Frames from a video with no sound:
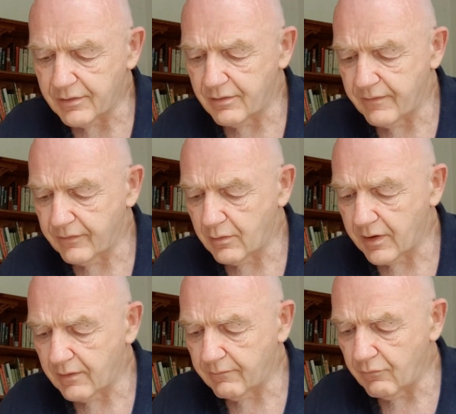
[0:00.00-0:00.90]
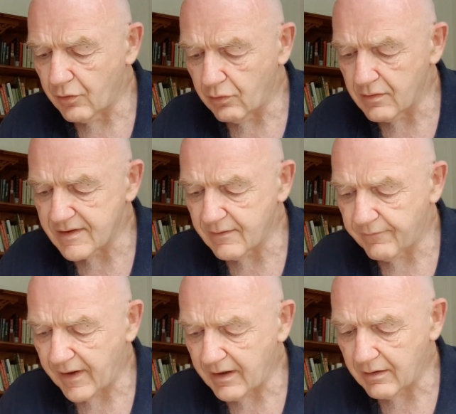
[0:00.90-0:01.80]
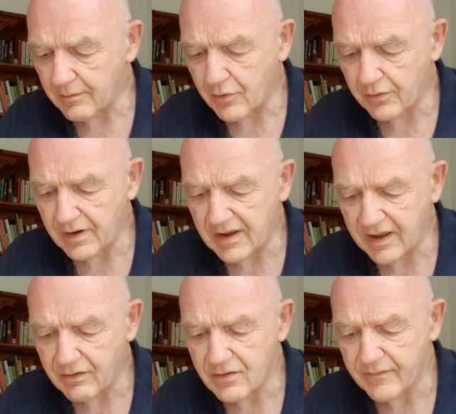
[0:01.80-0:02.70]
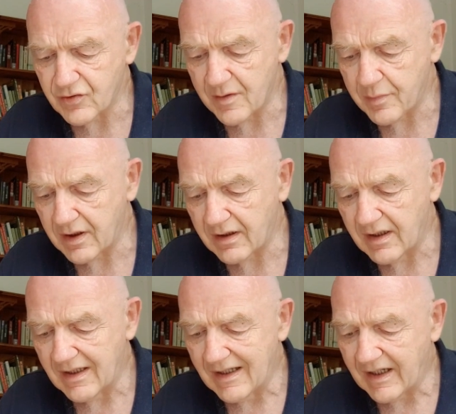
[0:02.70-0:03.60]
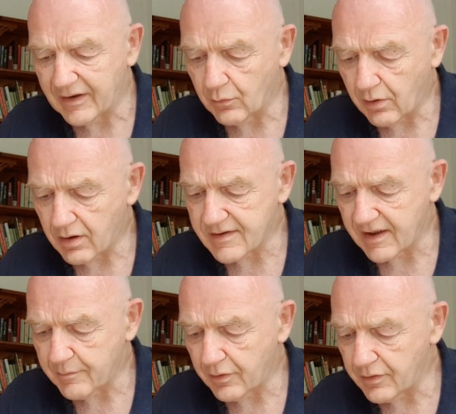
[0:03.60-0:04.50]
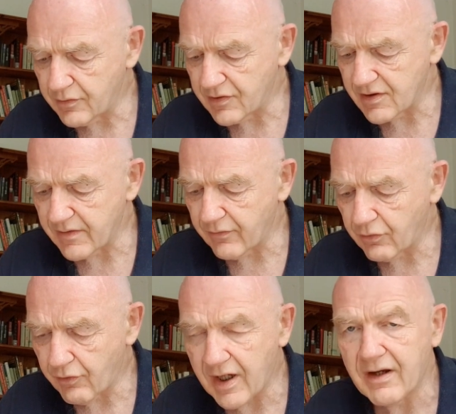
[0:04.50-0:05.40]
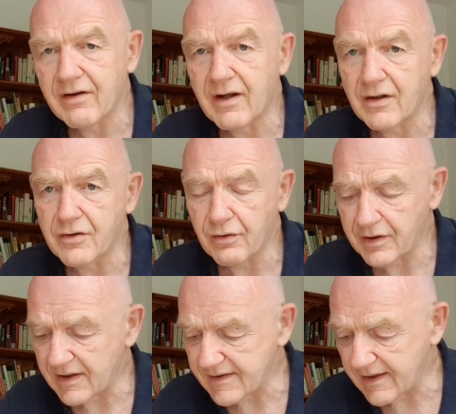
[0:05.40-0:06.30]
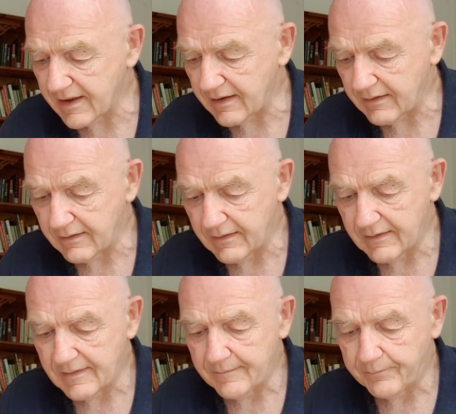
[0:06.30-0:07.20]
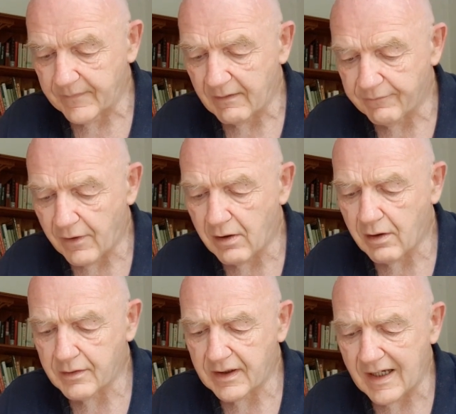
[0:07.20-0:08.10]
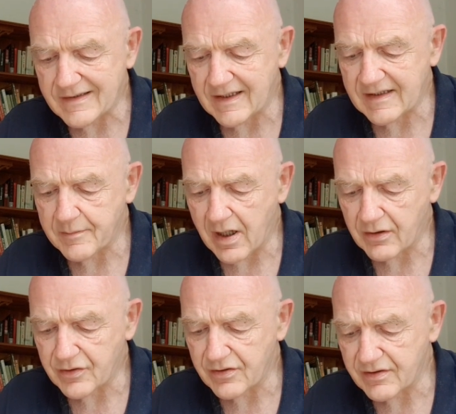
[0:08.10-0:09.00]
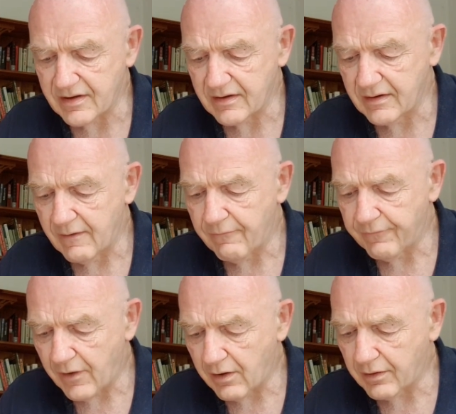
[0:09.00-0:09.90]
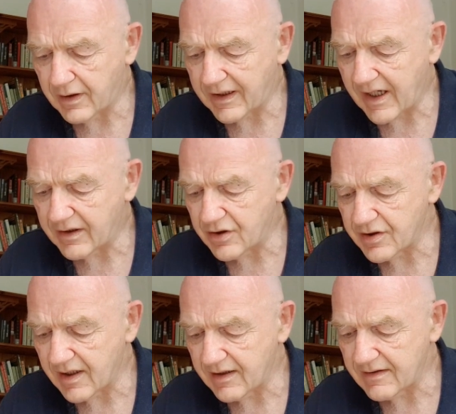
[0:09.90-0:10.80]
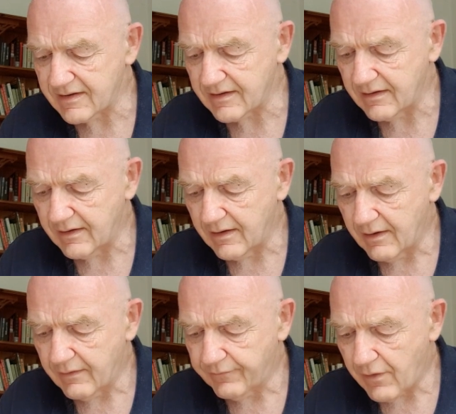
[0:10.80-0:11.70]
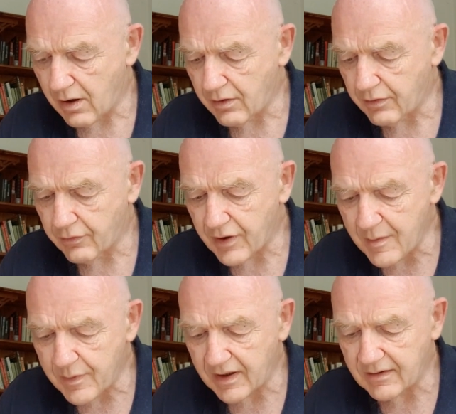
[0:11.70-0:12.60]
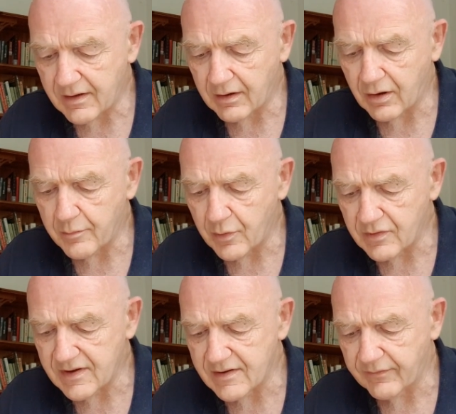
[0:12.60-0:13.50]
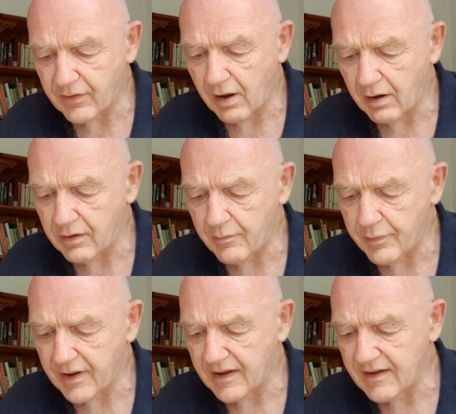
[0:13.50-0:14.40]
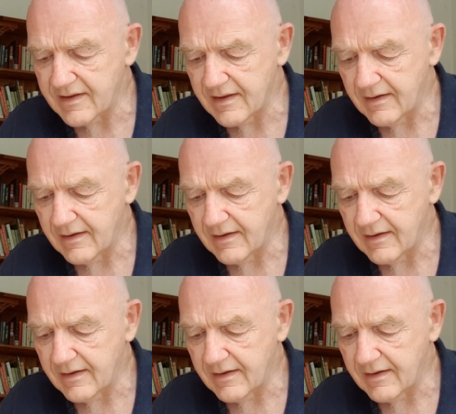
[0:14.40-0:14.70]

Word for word: the river where it rolls defiled among the tiers of shipping and the waterside pollutions of a great and dirty city. Fog on the Essex marshes, fog on the Kentish heights, fog creeping into cabooses of collier brigs,